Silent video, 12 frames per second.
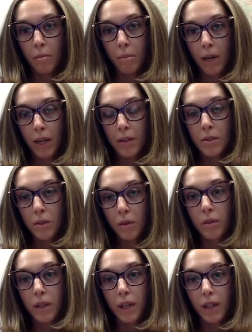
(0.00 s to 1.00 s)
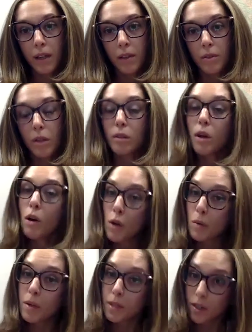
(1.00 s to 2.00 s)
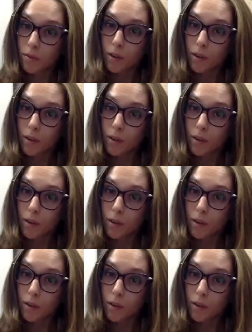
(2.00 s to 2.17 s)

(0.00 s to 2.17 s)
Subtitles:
but certainly there's a lower risk of